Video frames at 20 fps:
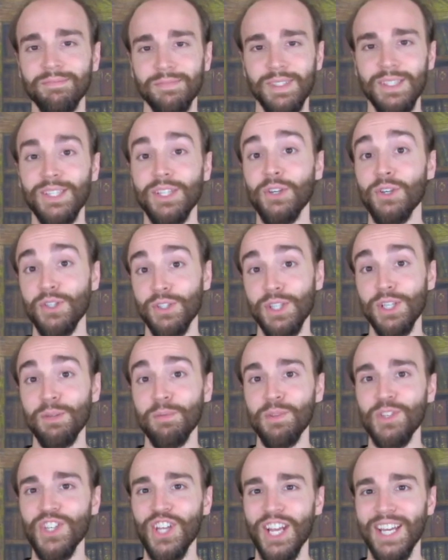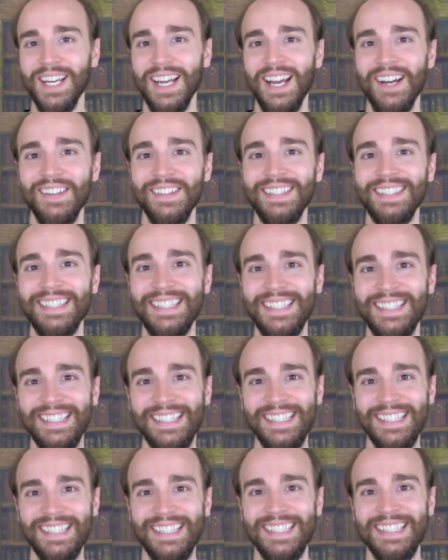Seriously, check it out.
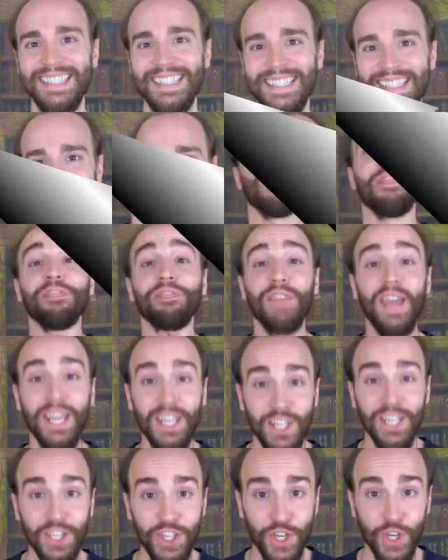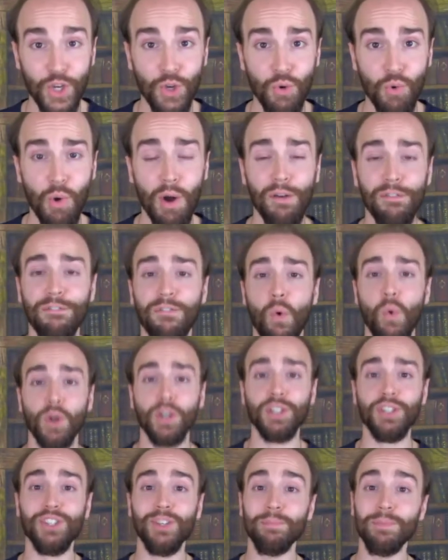Thank you for
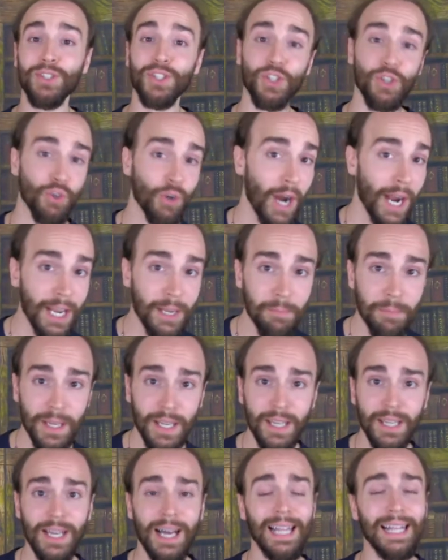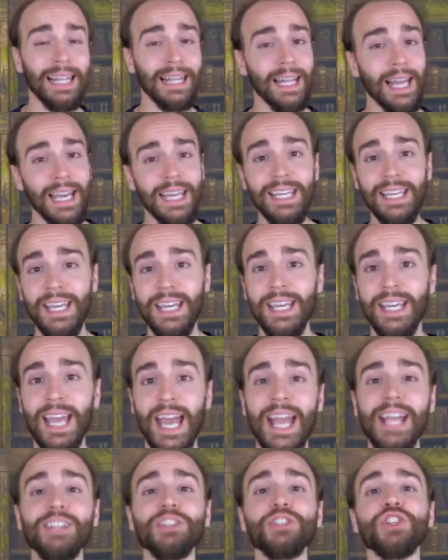subscribing, liking,
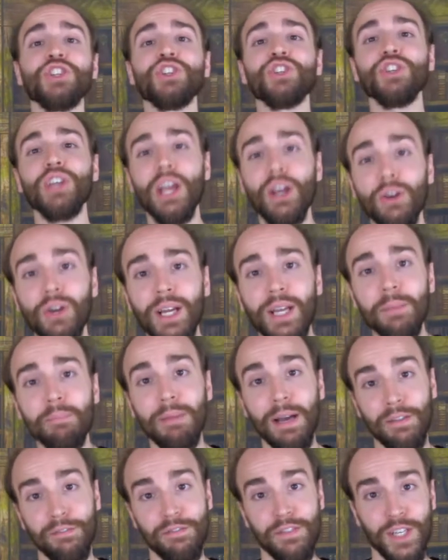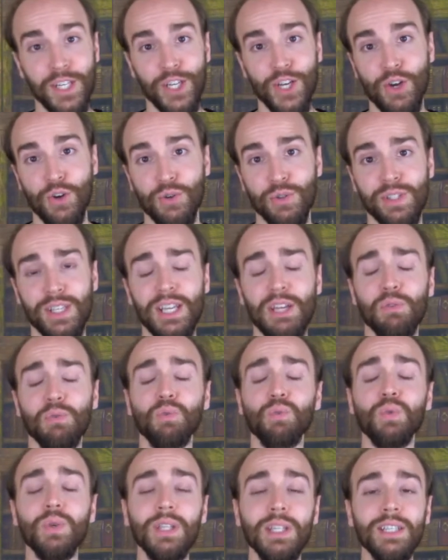and sharing my videos. It
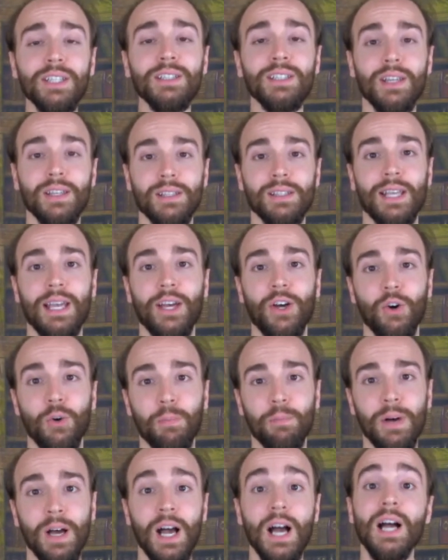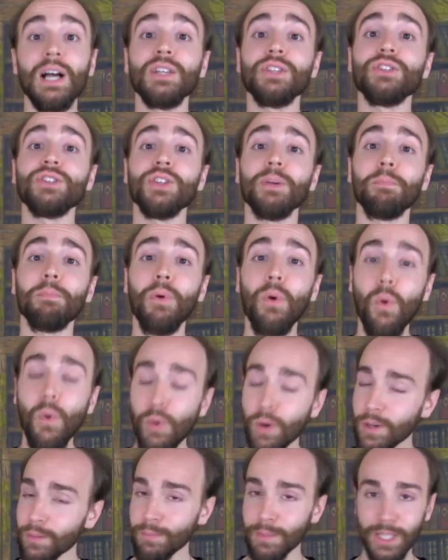really does help
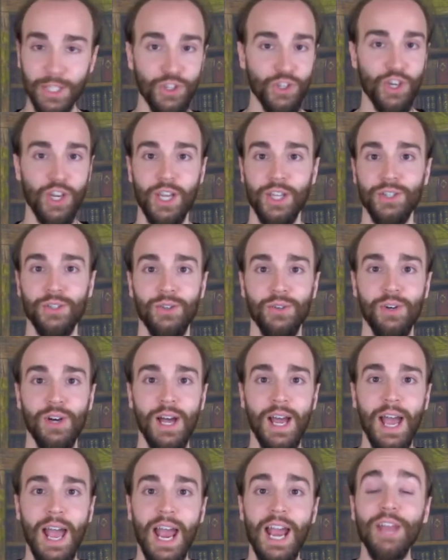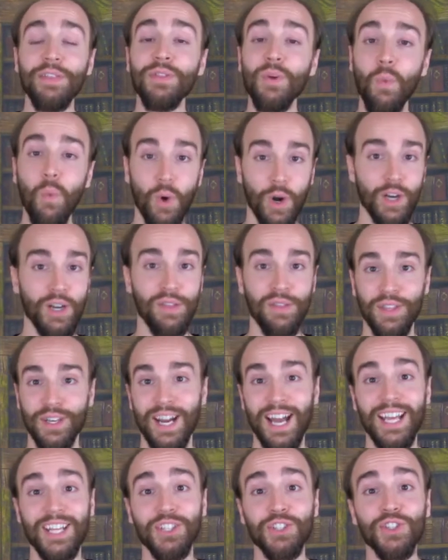support my channel and the work that
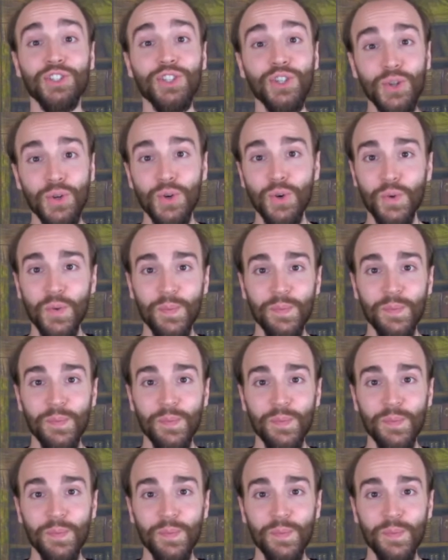I do.